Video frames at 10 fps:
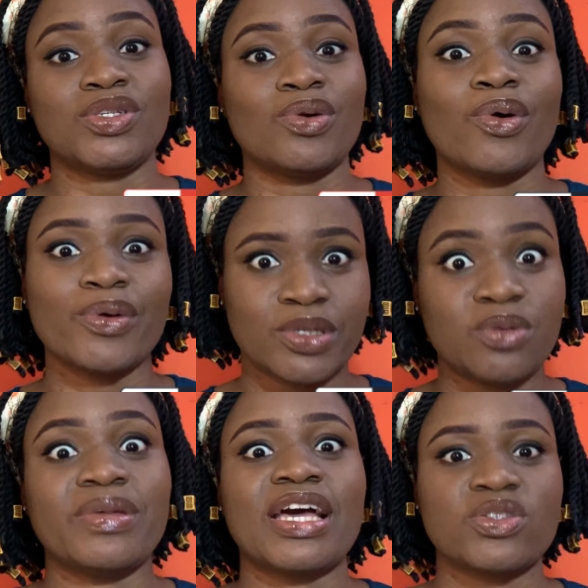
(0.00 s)
or you may
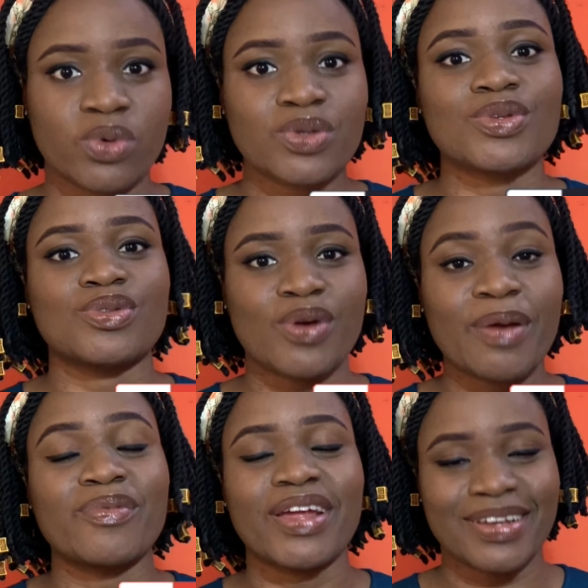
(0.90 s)
as well subscribe
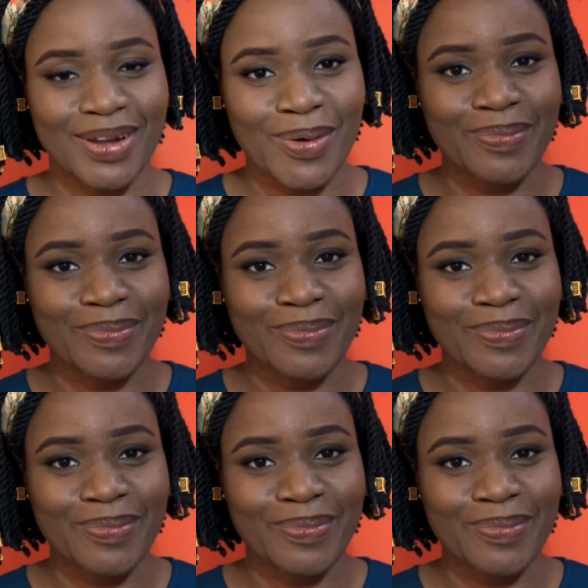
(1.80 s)
right now.